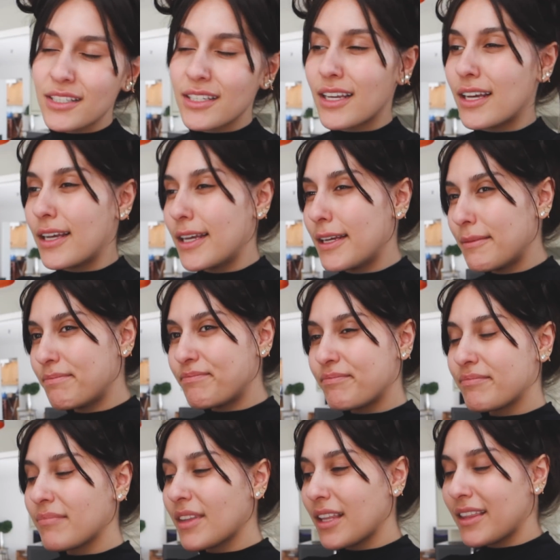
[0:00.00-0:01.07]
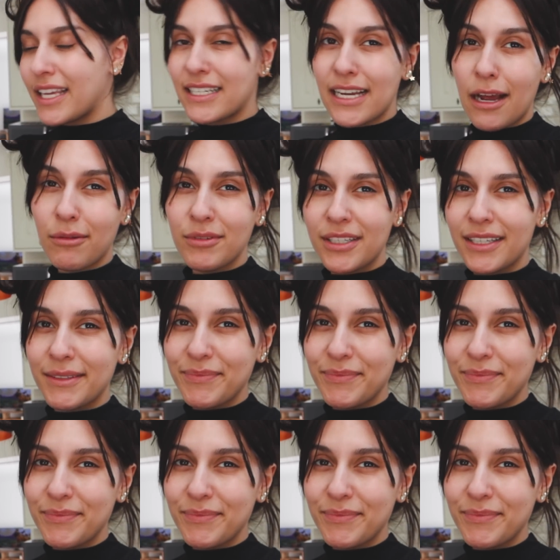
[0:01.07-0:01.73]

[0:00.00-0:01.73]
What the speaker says: They downed it.